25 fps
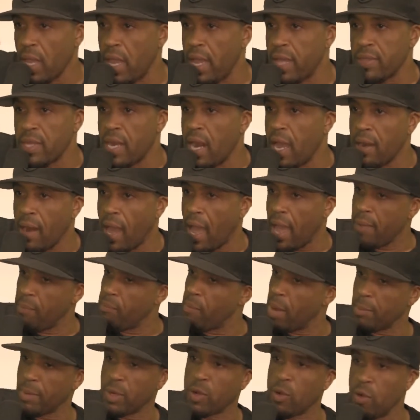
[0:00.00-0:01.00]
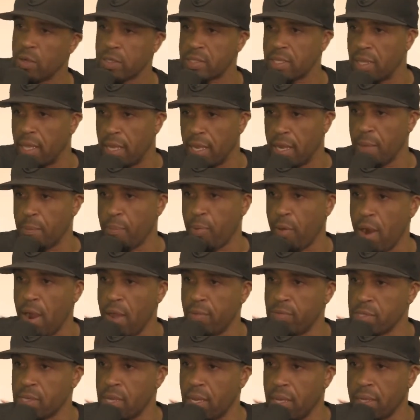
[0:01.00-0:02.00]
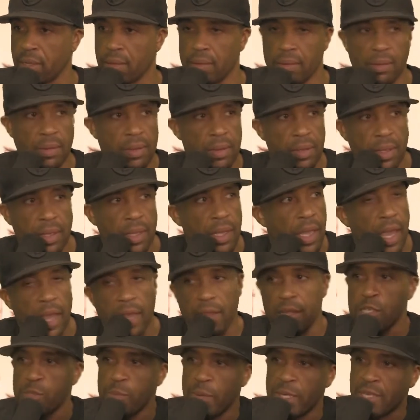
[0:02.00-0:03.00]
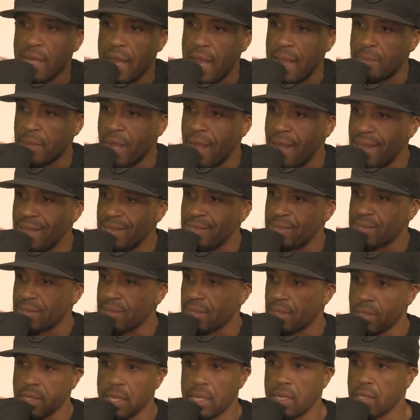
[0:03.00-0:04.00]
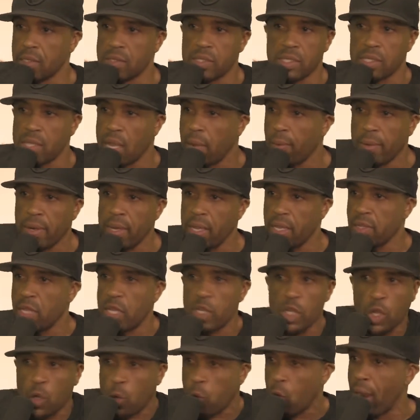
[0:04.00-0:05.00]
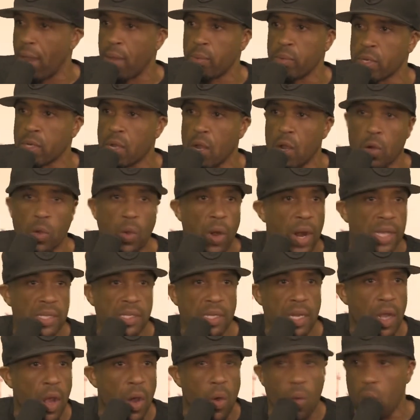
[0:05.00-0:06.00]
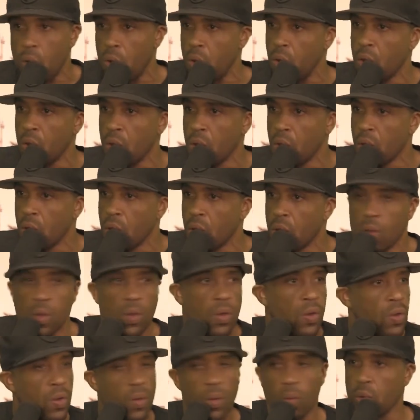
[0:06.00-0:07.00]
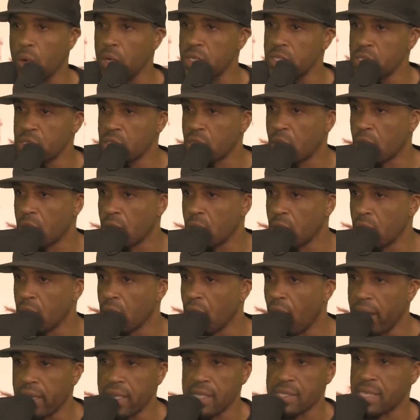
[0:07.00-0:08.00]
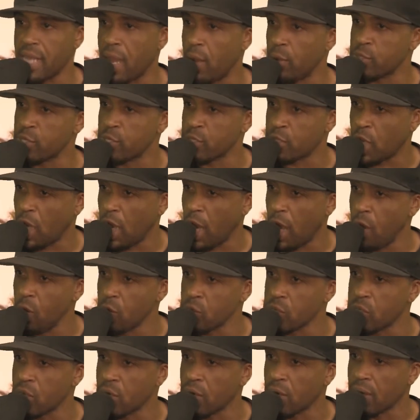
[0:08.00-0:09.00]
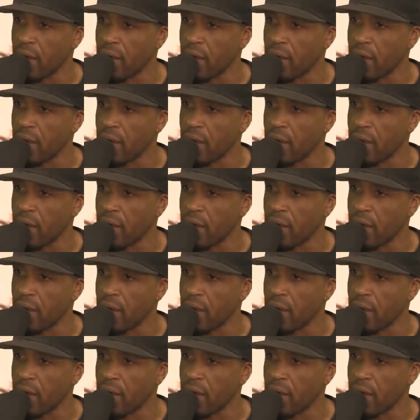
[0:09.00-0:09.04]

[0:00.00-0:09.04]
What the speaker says: Yeah, and then I remember going to the improv. I was like, hey, that's my time, guys. And then and then the crowd would go crazy and go, well, where's this? I guess that was his closer.